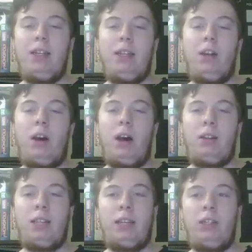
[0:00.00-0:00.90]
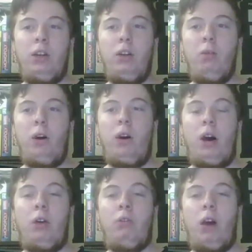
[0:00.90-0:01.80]
you know, I said, you know
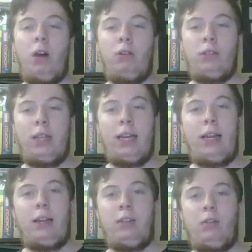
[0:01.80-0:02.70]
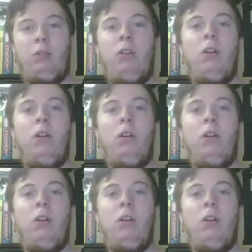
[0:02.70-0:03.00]
what? I'll say that as a